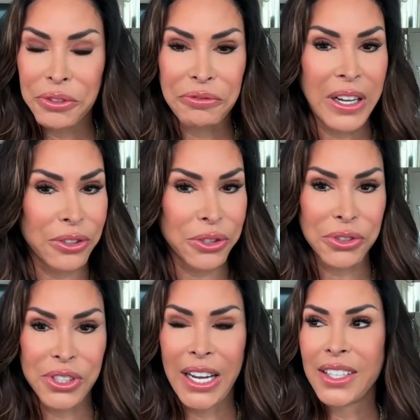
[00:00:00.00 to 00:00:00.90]
file your own
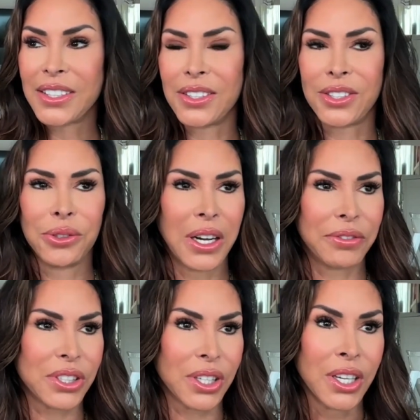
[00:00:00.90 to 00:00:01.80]
taxes. You have
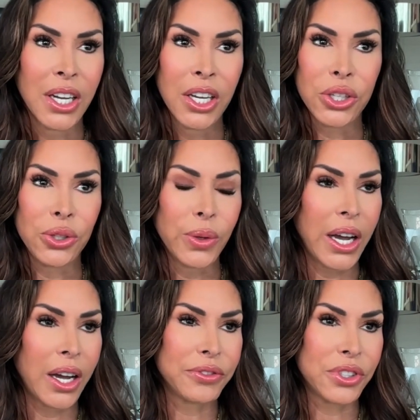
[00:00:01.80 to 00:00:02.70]
to
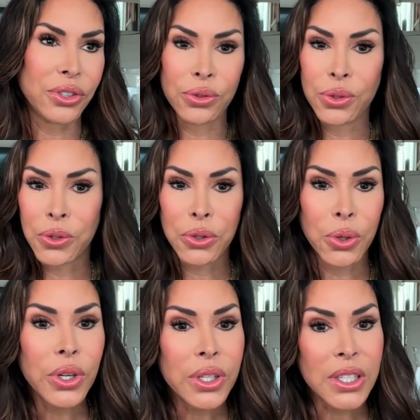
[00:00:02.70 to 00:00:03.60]
do your own
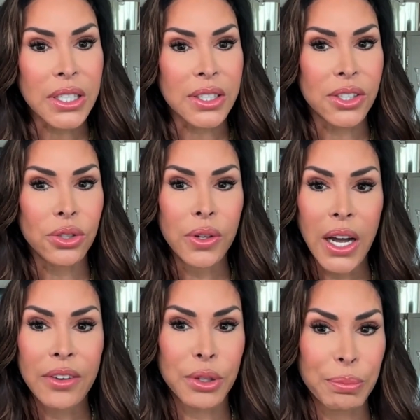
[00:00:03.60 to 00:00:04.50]
quarterlies. You
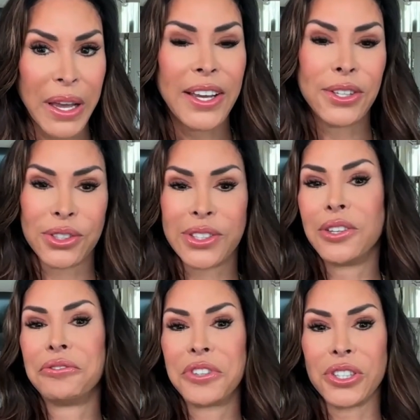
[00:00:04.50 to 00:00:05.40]
have to pay
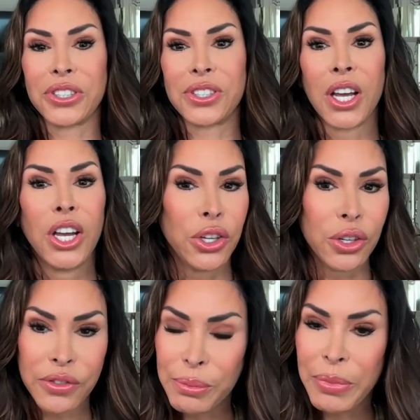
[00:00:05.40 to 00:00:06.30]
yourself first. You
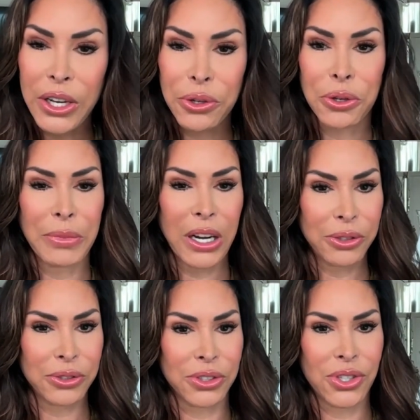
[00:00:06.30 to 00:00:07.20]
have to buy your own
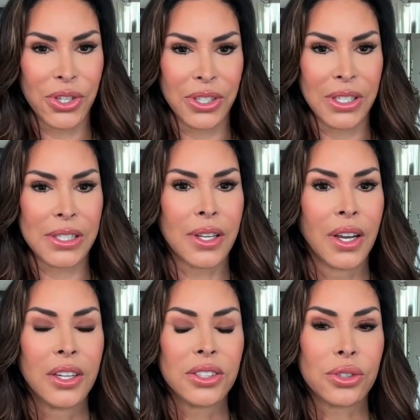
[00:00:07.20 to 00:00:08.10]
medical insurance.
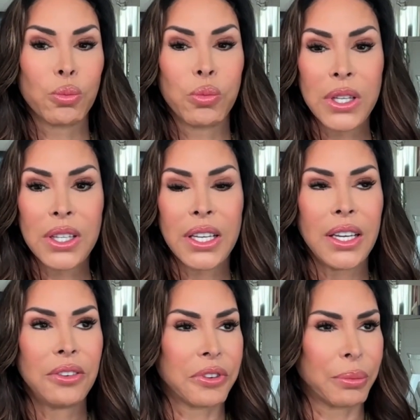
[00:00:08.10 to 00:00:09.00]
So
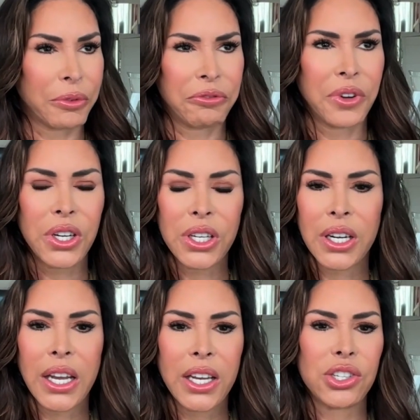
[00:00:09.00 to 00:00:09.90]
really, from a very young
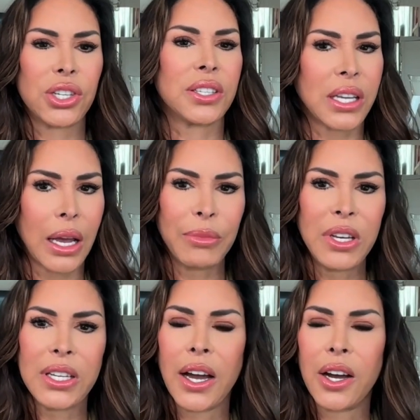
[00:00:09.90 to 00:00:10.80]
age, he sat me
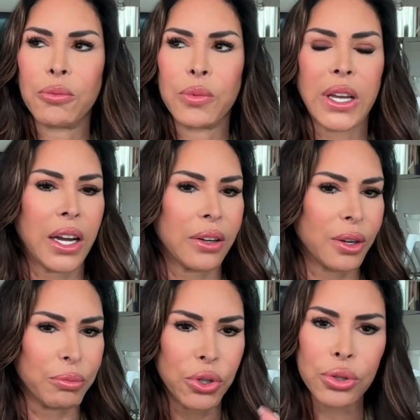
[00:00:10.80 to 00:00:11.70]
down. We got
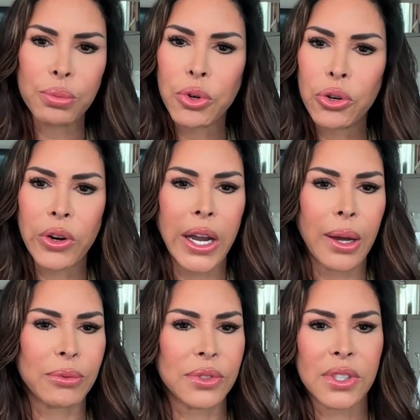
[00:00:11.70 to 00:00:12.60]
computer
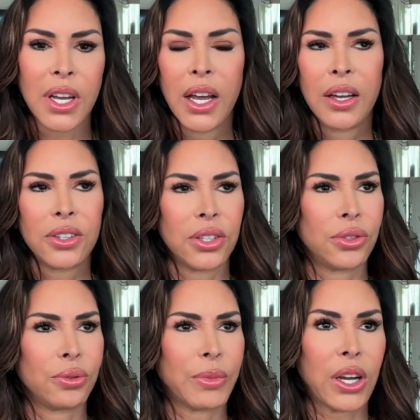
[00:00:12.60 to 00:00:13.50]
programs to
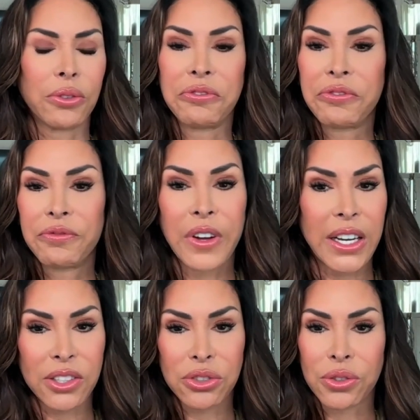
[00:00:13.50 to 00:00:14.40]
do my own
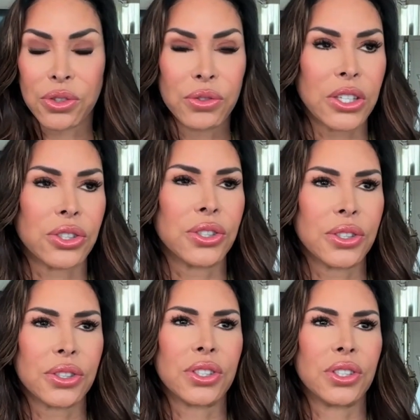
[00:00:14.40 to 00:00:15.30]
financial
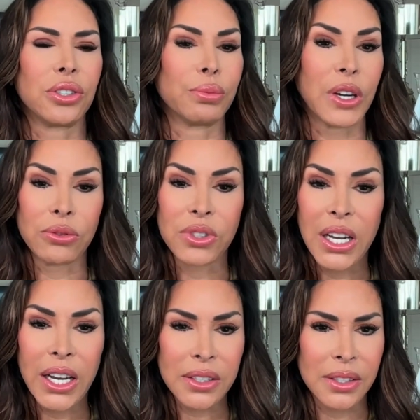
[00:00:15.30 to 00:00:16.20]
structures, to do my own
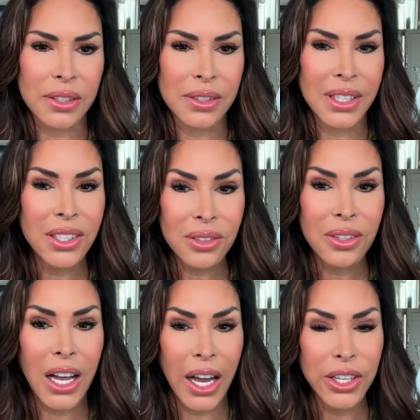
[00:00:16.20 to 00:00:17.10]
taxes.
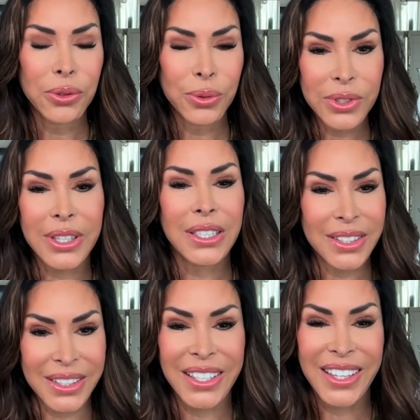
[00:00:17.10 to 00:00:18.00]
I use these
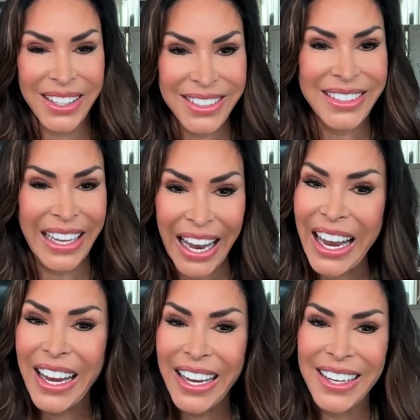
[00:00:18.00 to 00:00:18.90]
to this
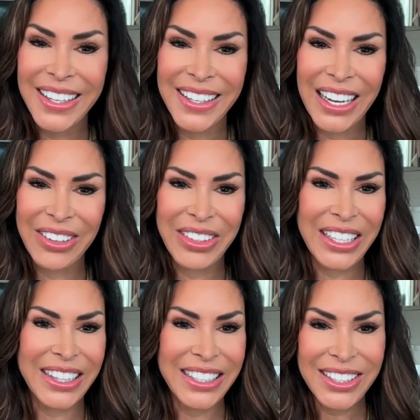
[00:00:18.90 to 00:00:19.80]
day. I
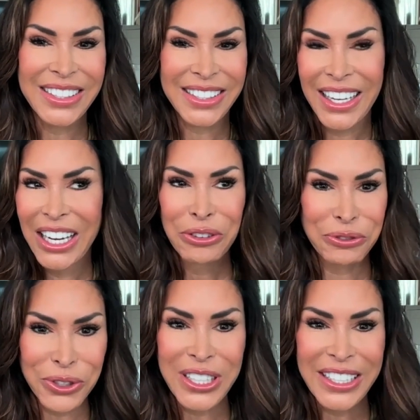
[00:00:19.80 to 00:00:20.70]
mean, this is
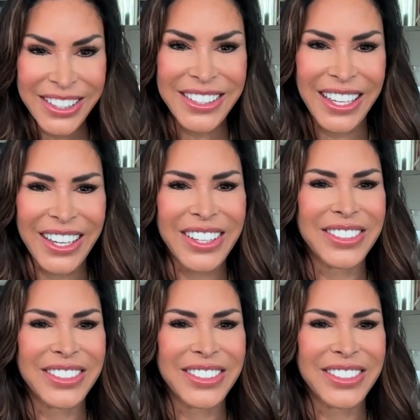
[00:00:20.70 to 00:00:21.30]
40 years ago.